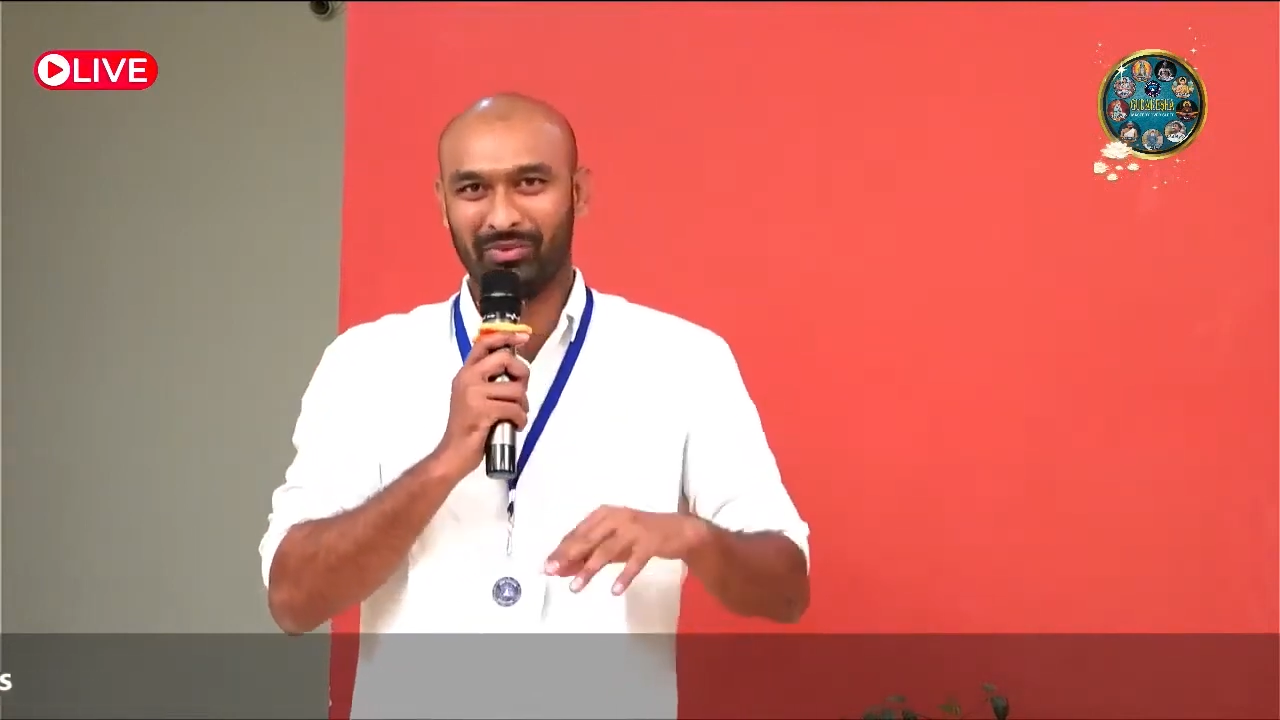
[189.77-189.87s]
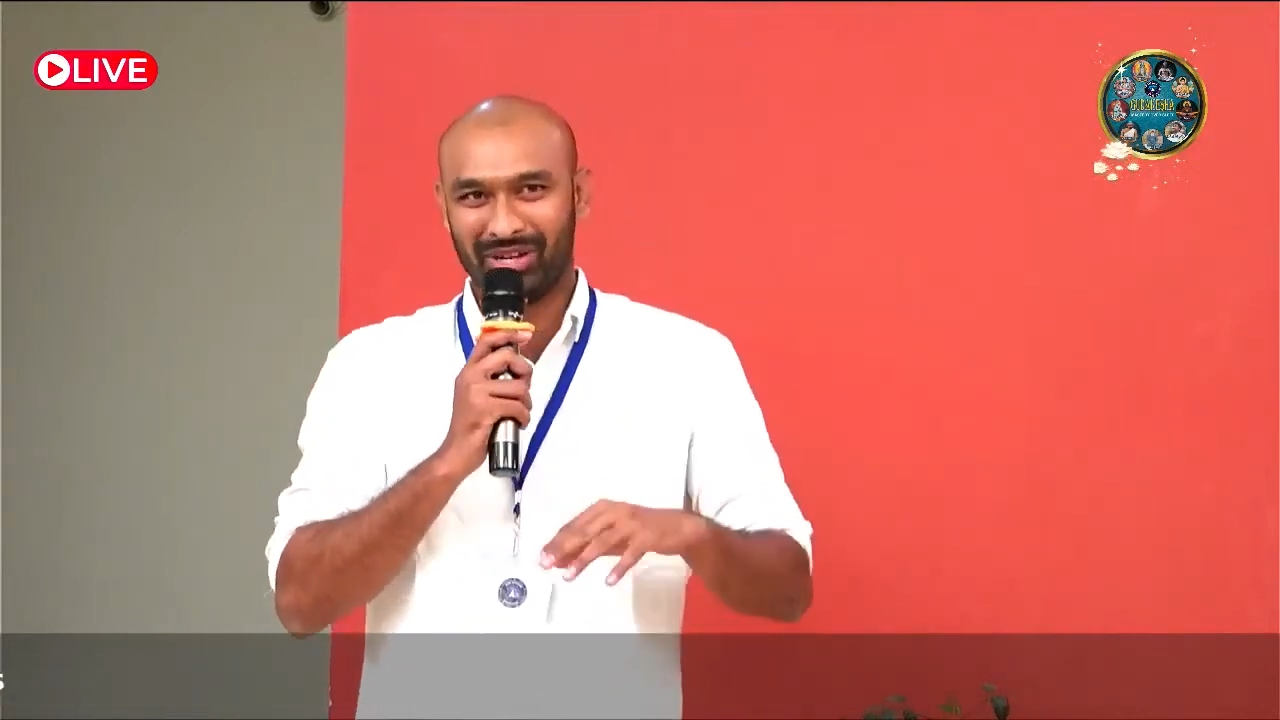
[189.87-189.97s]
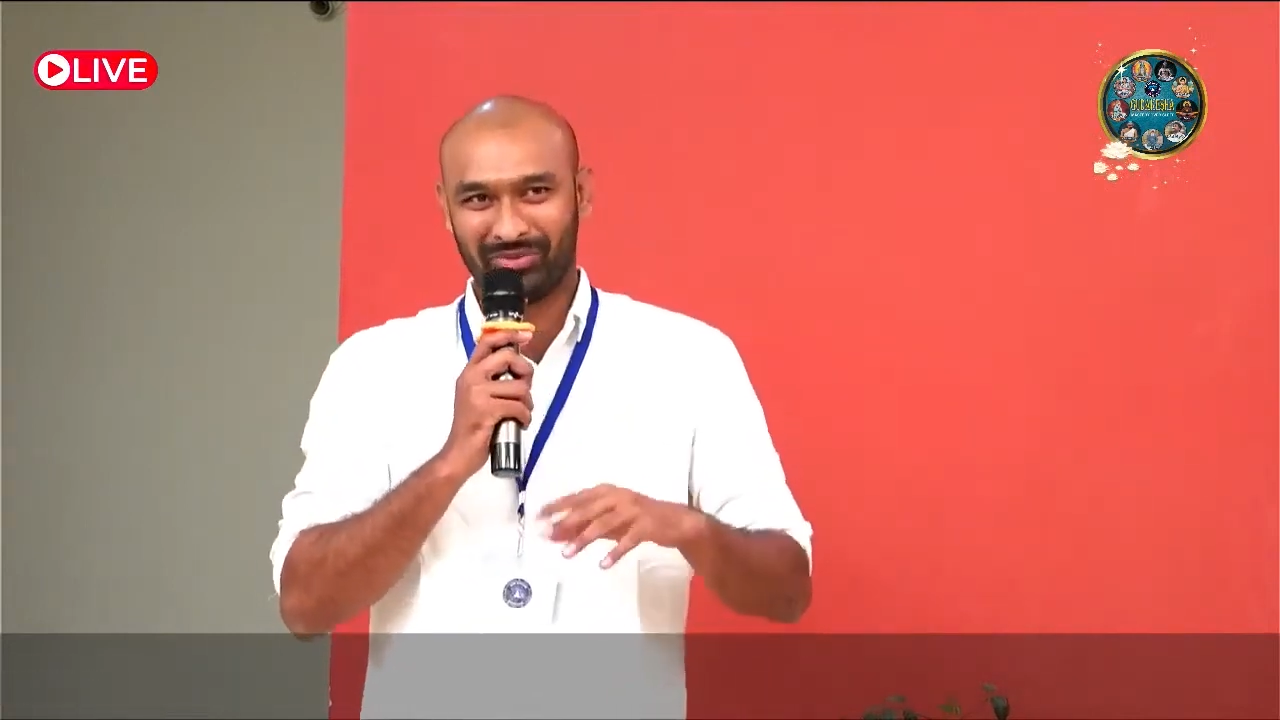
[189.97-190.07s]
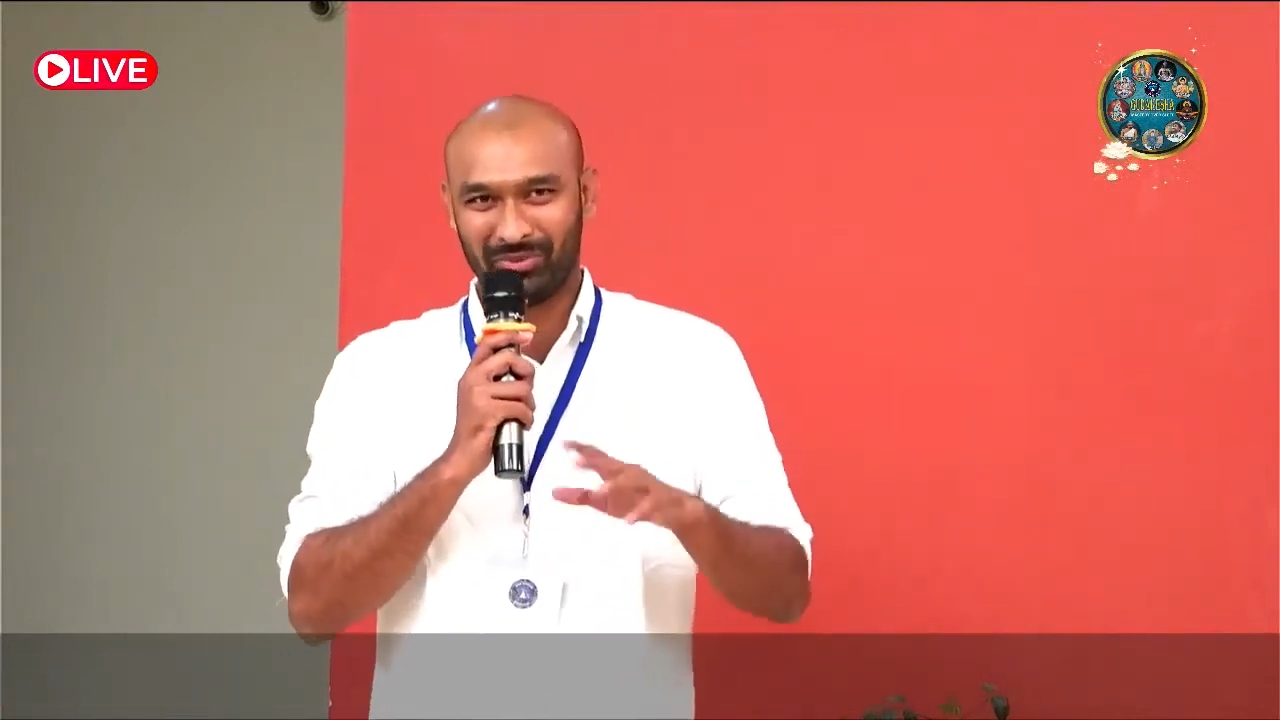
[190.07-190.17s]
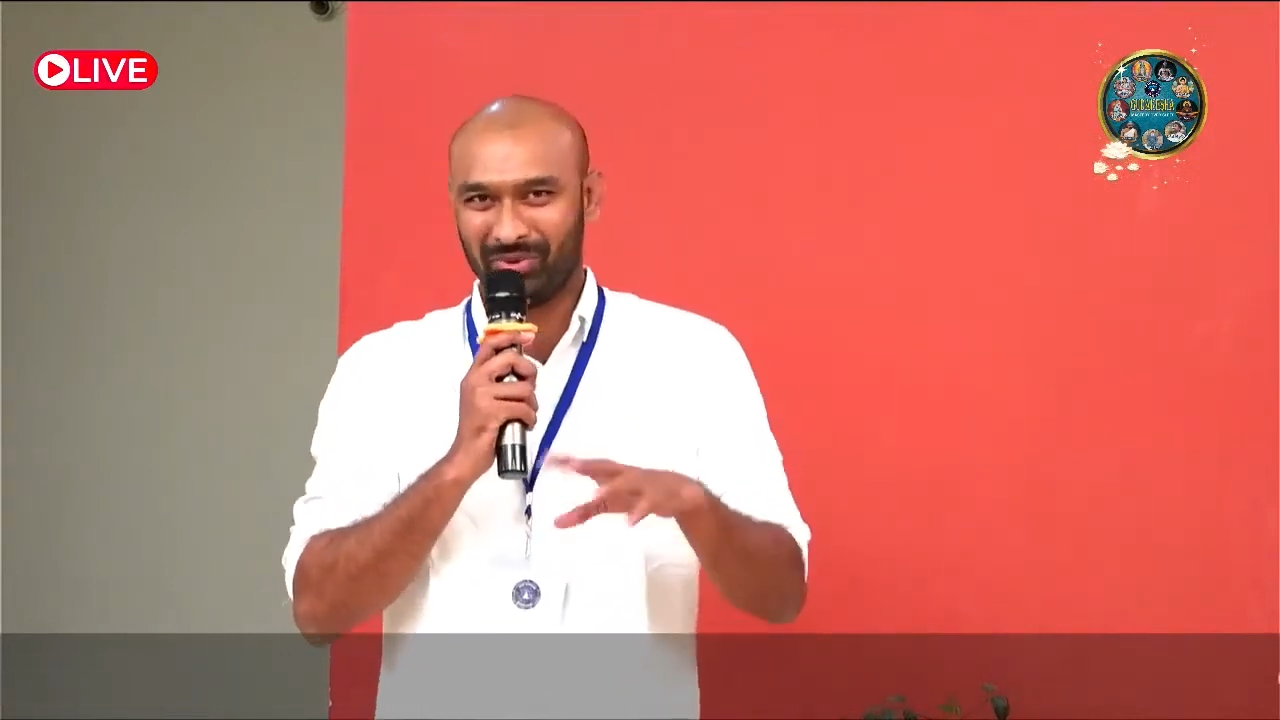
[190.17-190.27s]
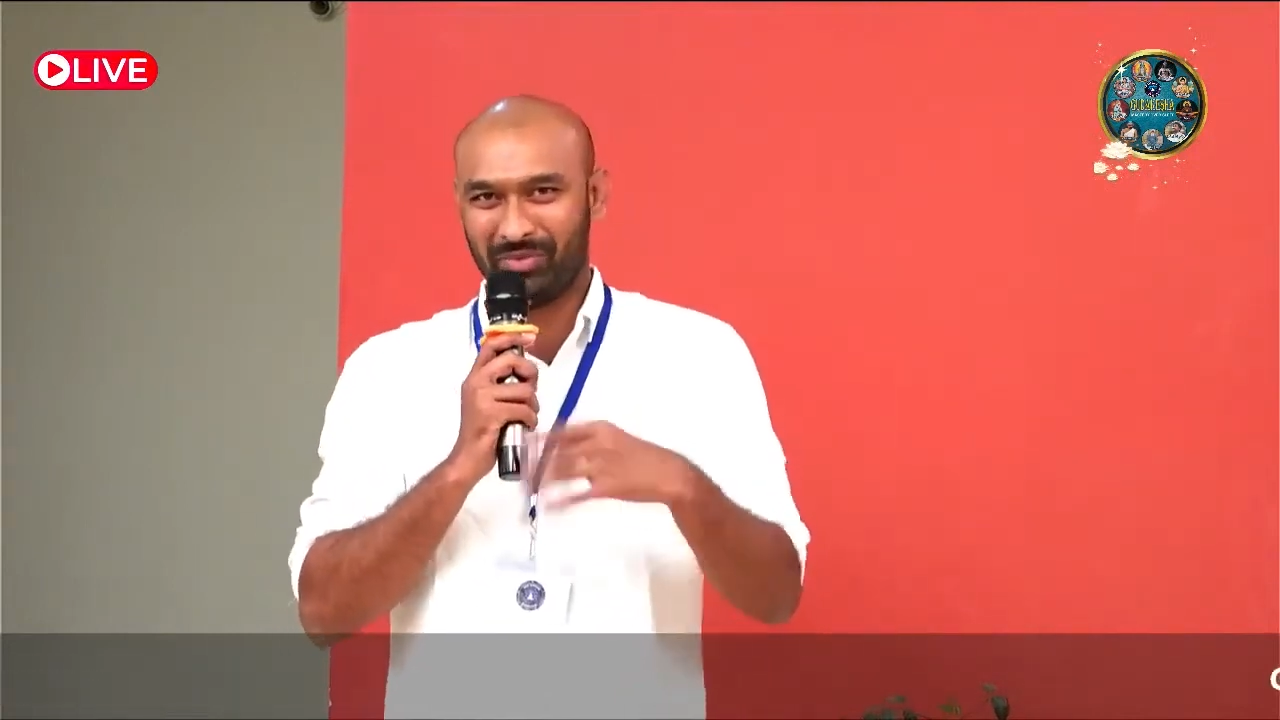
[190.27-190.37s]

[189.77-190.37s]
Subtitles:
work with my